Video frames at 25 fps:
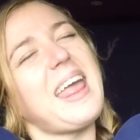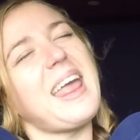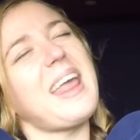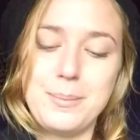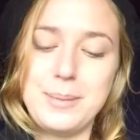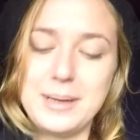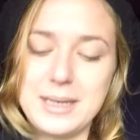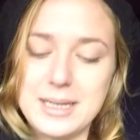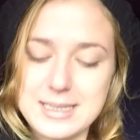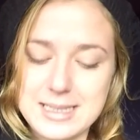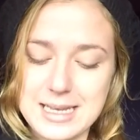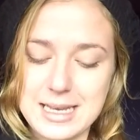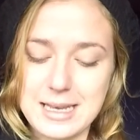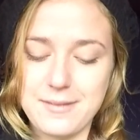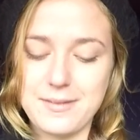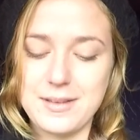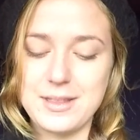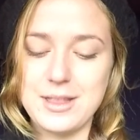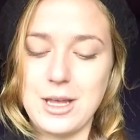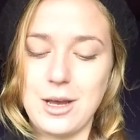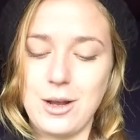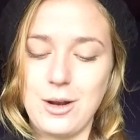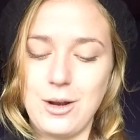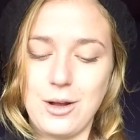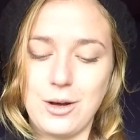Because even
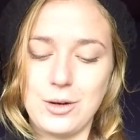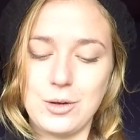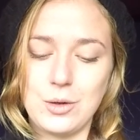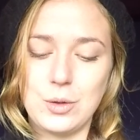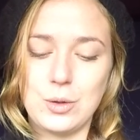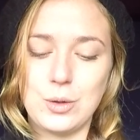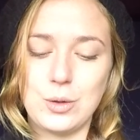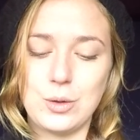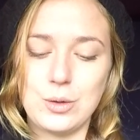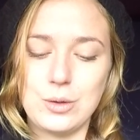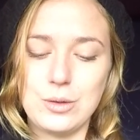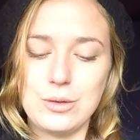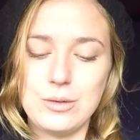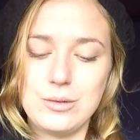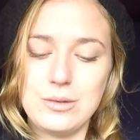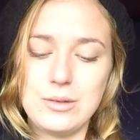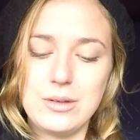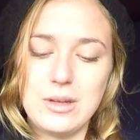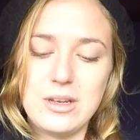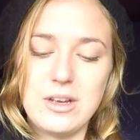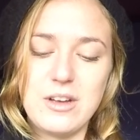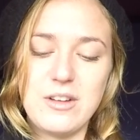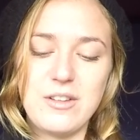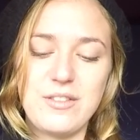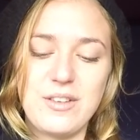though long haul
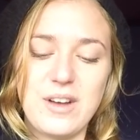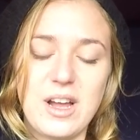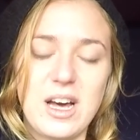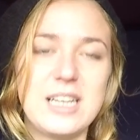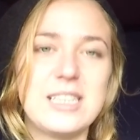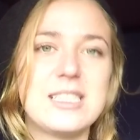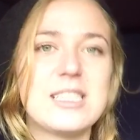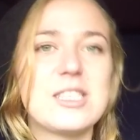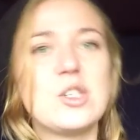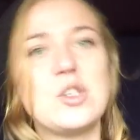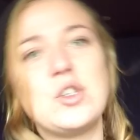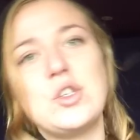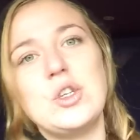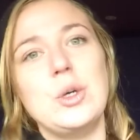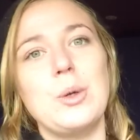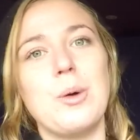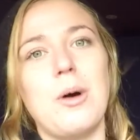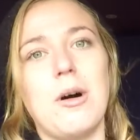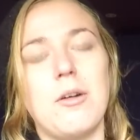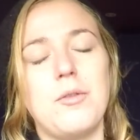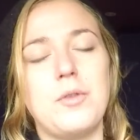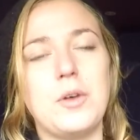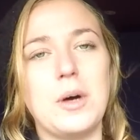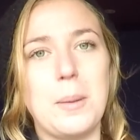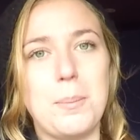flights do
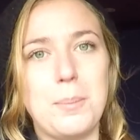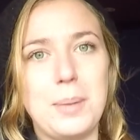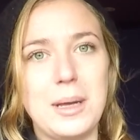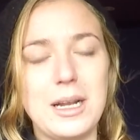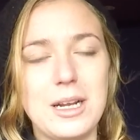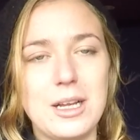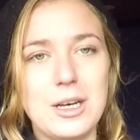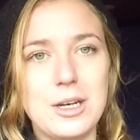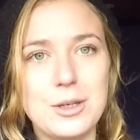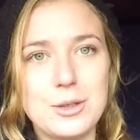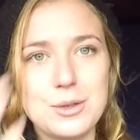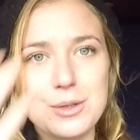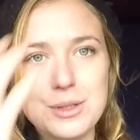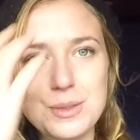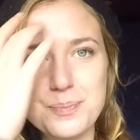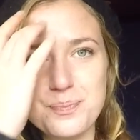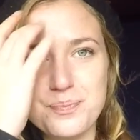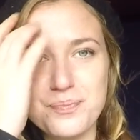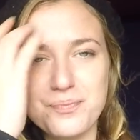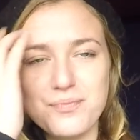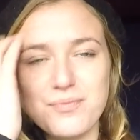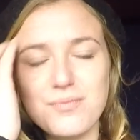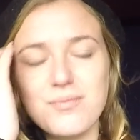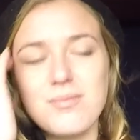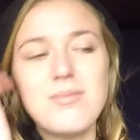offer pillows,
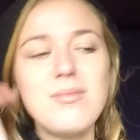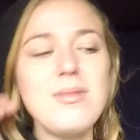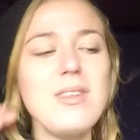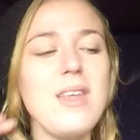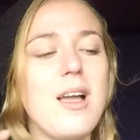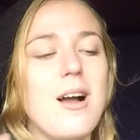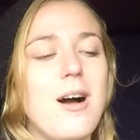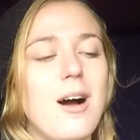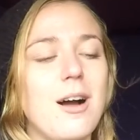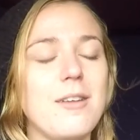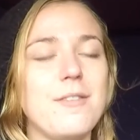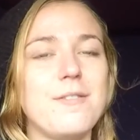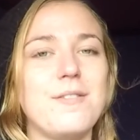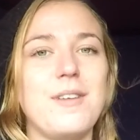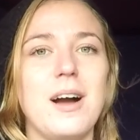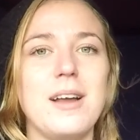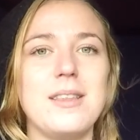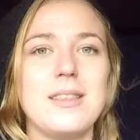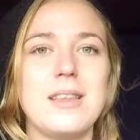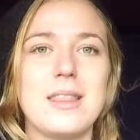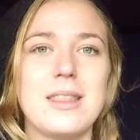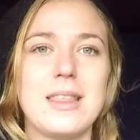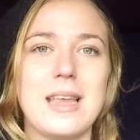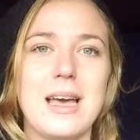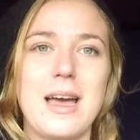I
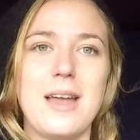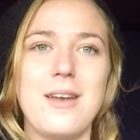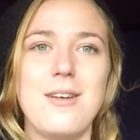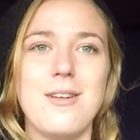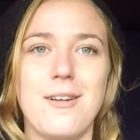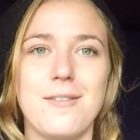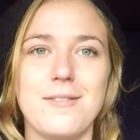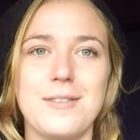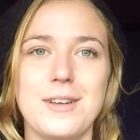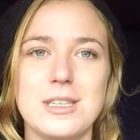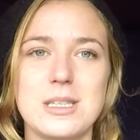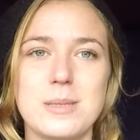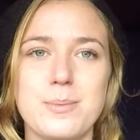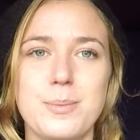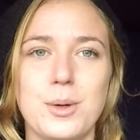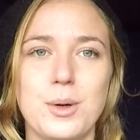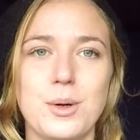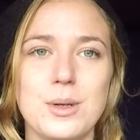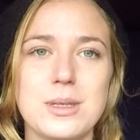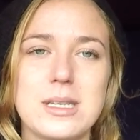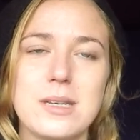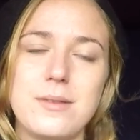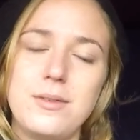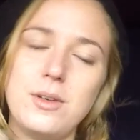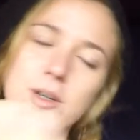find that they're not very
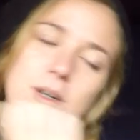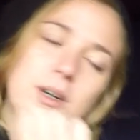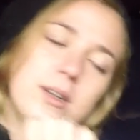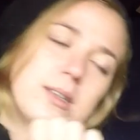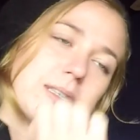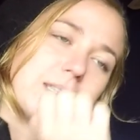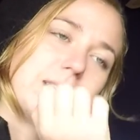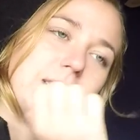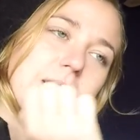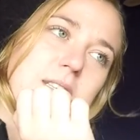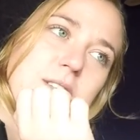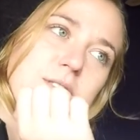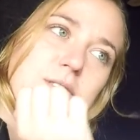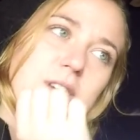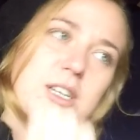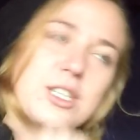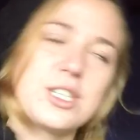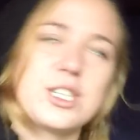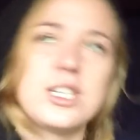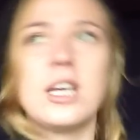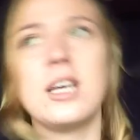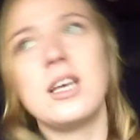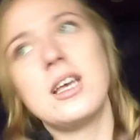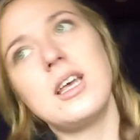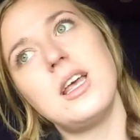supportive. You're constantly
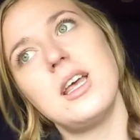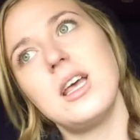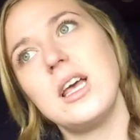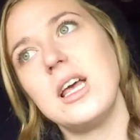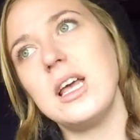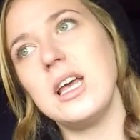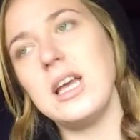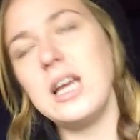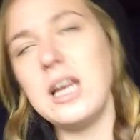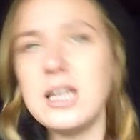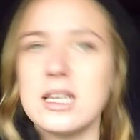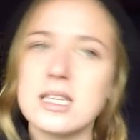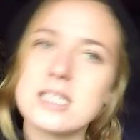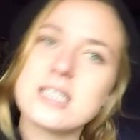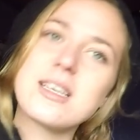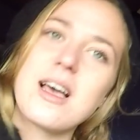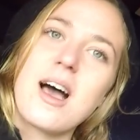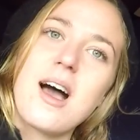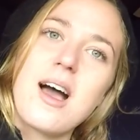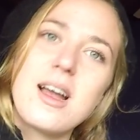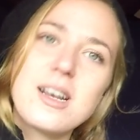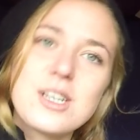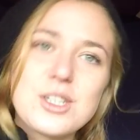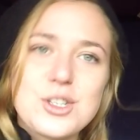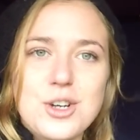scrunching either
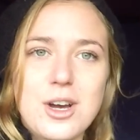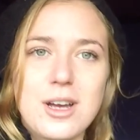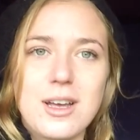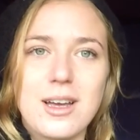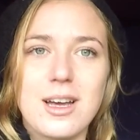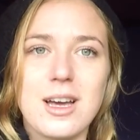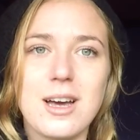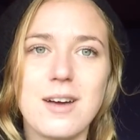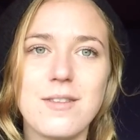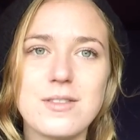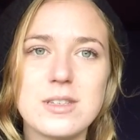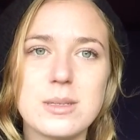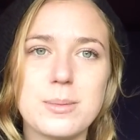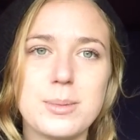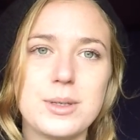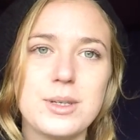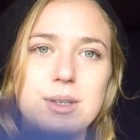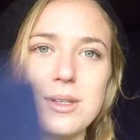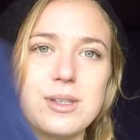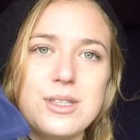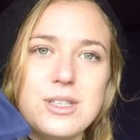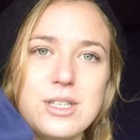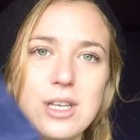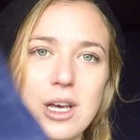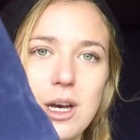side, trying to get
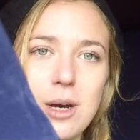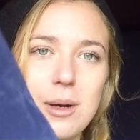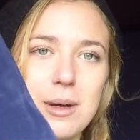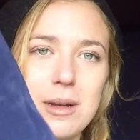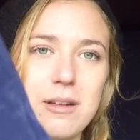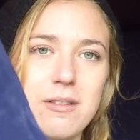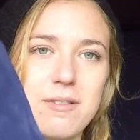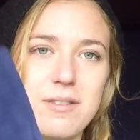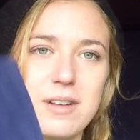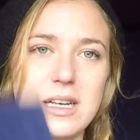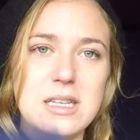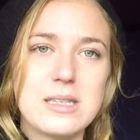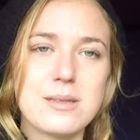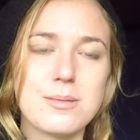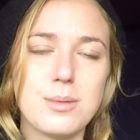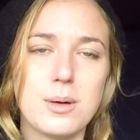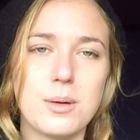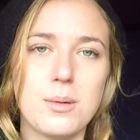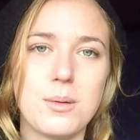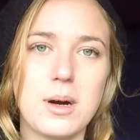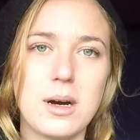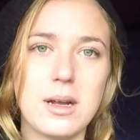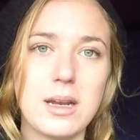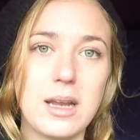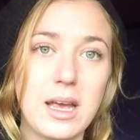comfortable, so an
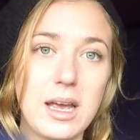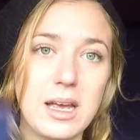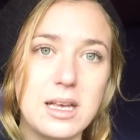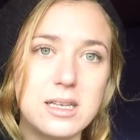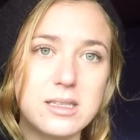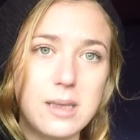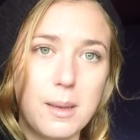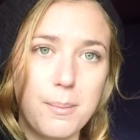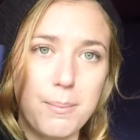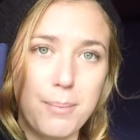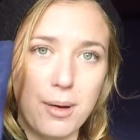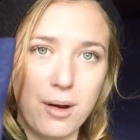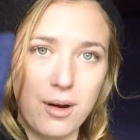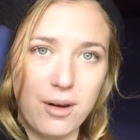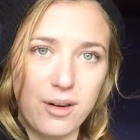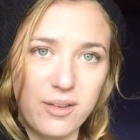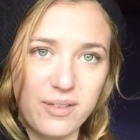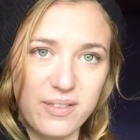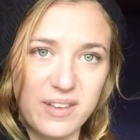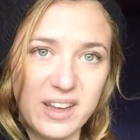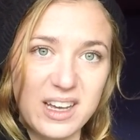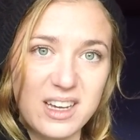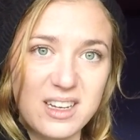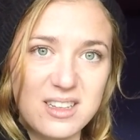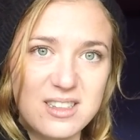inflatable one is
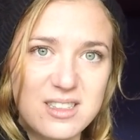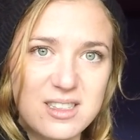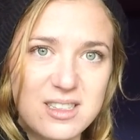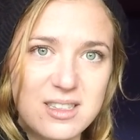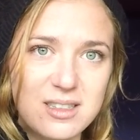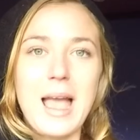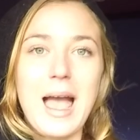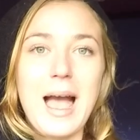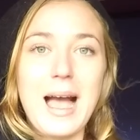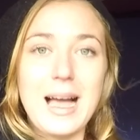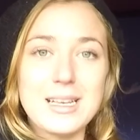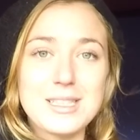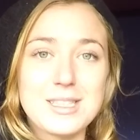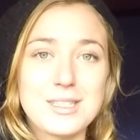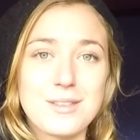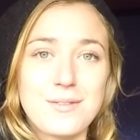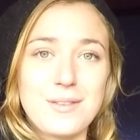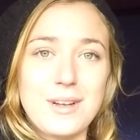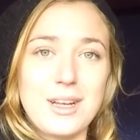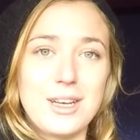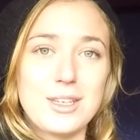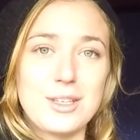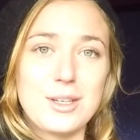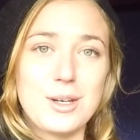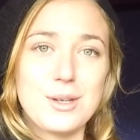perfect. As the
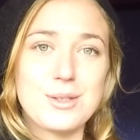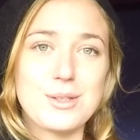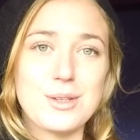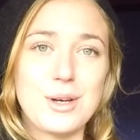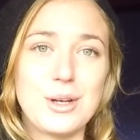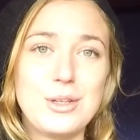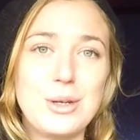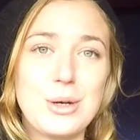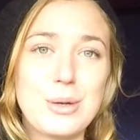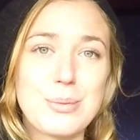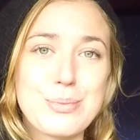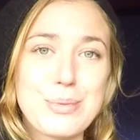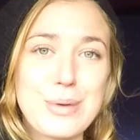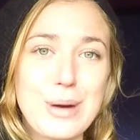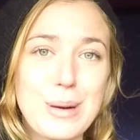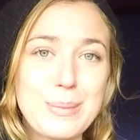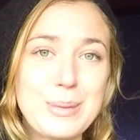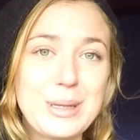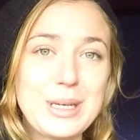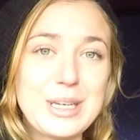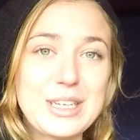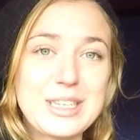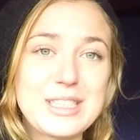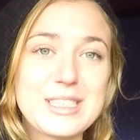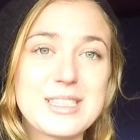flight goes on, you're
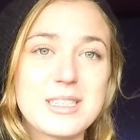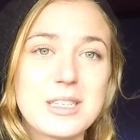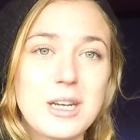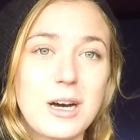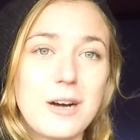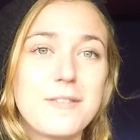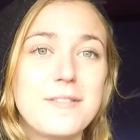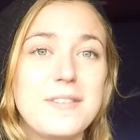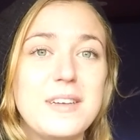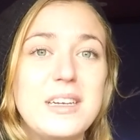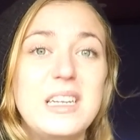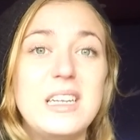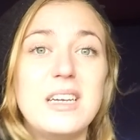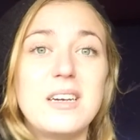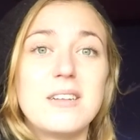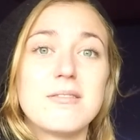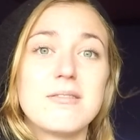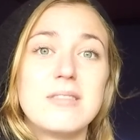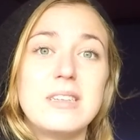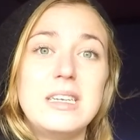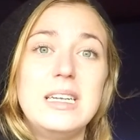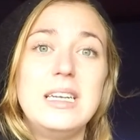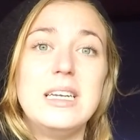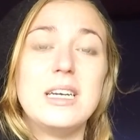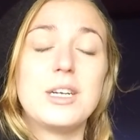probably gonna start feeling
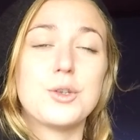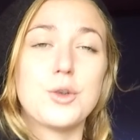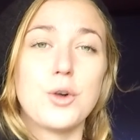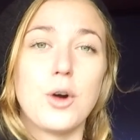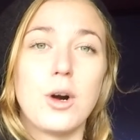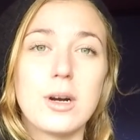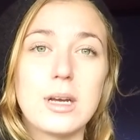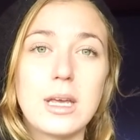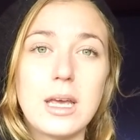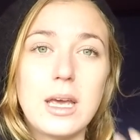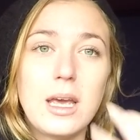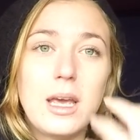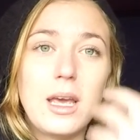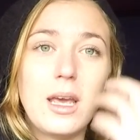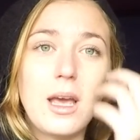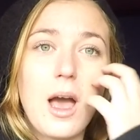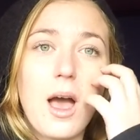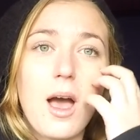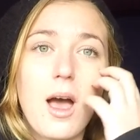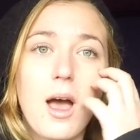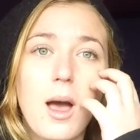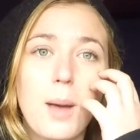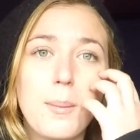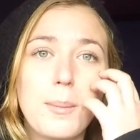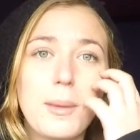really groggy.
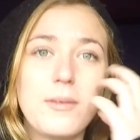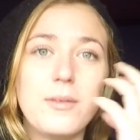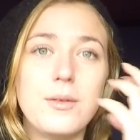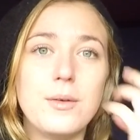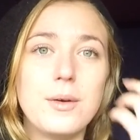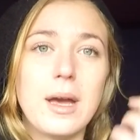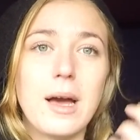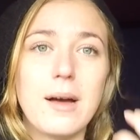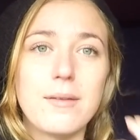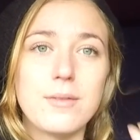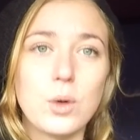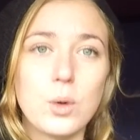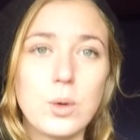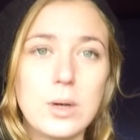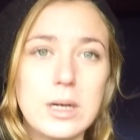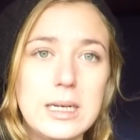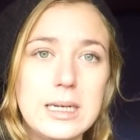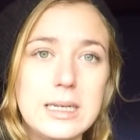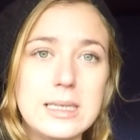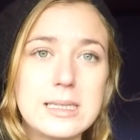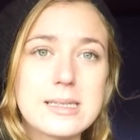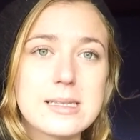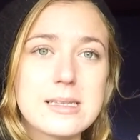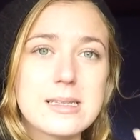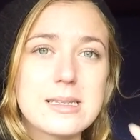If you have
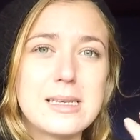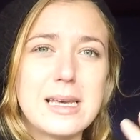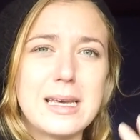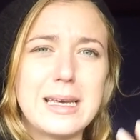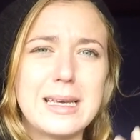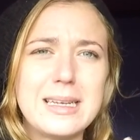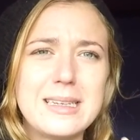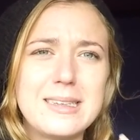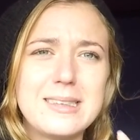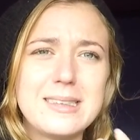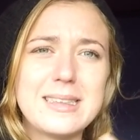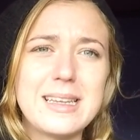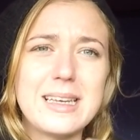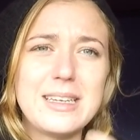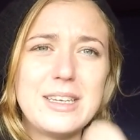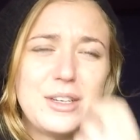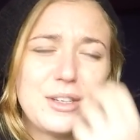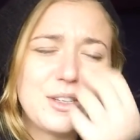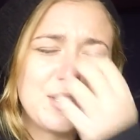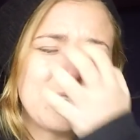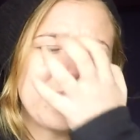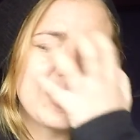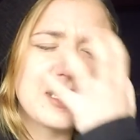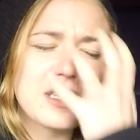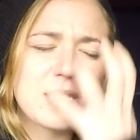oily skin, then you
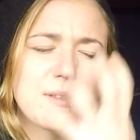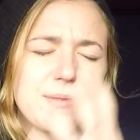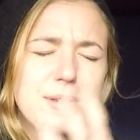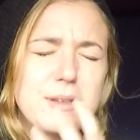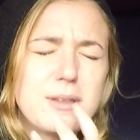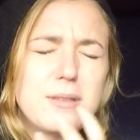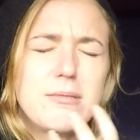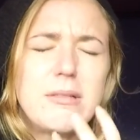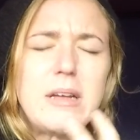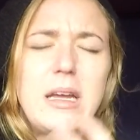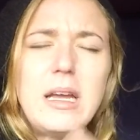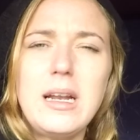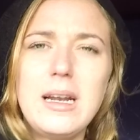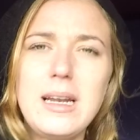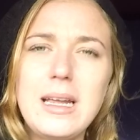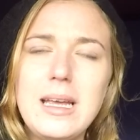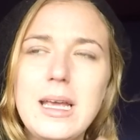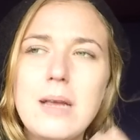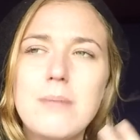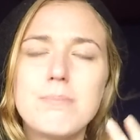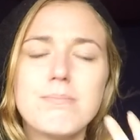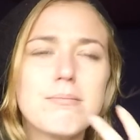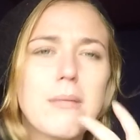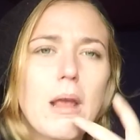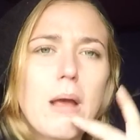can just feel
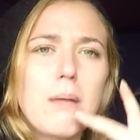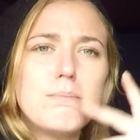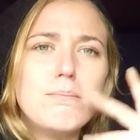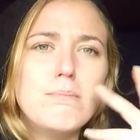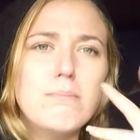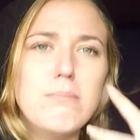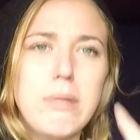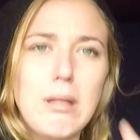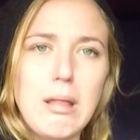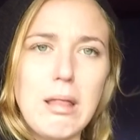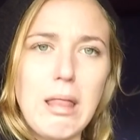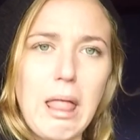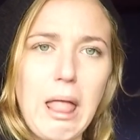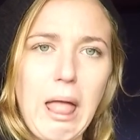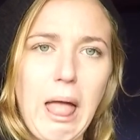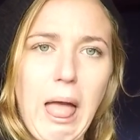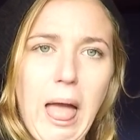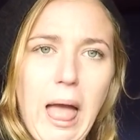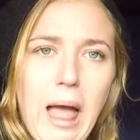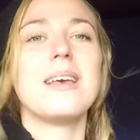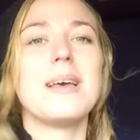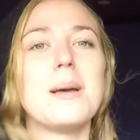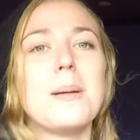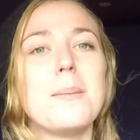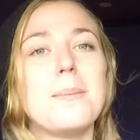really
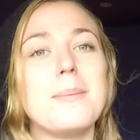blah.